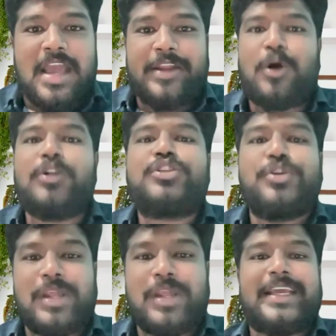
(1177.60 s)
and
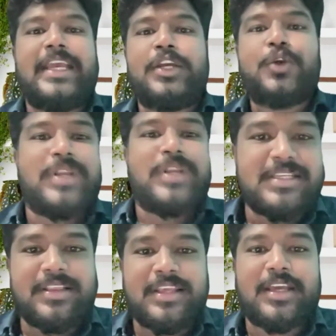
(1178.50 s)
also like
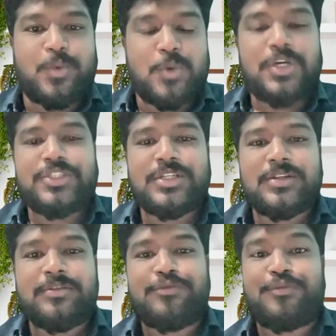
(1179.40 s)
increasing the
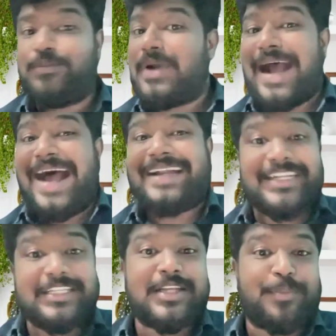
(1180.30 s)
conversion at
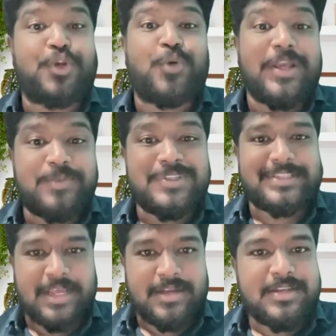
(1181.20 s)
least up to
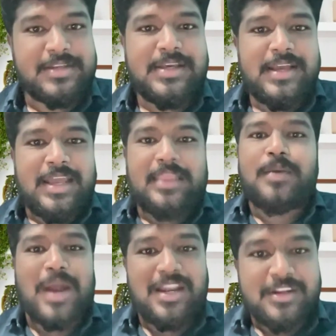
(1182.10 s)
20%. in the
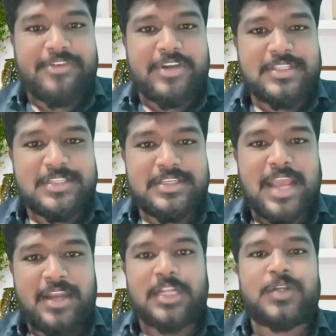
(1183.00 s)
pilot phase
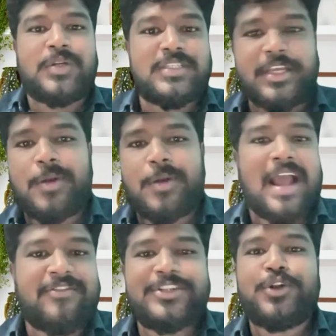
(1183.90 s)
and increasing your
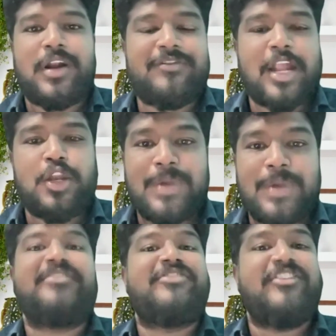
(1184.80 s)
average order value
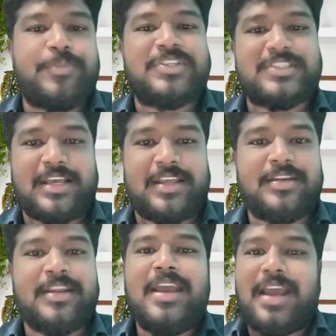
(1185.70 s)
by
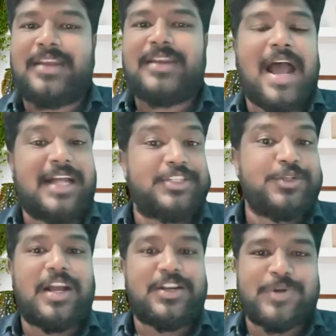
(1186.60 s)
50% and add to
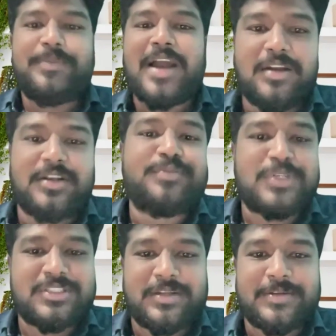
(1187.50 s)
cart rate by
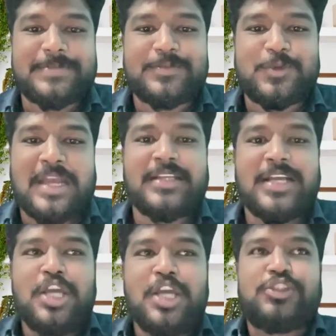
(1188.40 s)
100%, right?
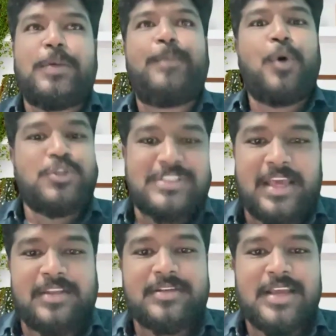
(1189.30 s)
Suppose
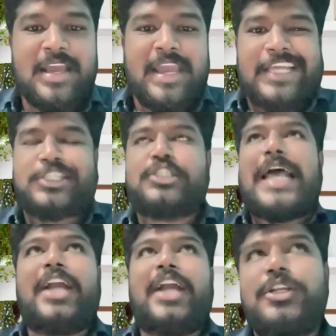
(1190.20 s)
then it's
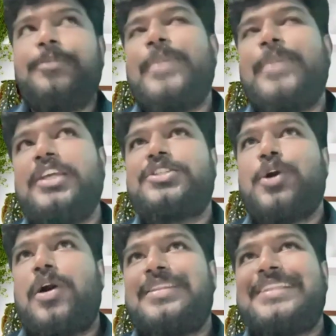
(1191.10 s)
actually based
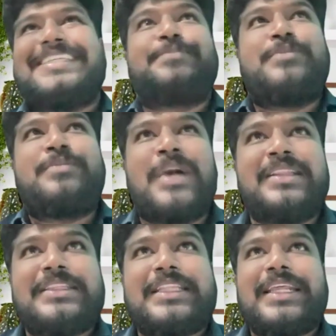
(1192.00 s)
on the
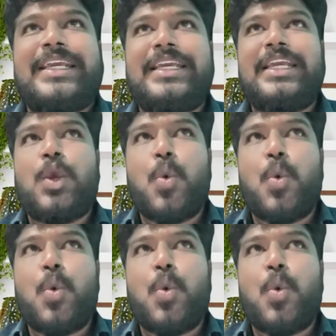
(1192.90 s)
monthly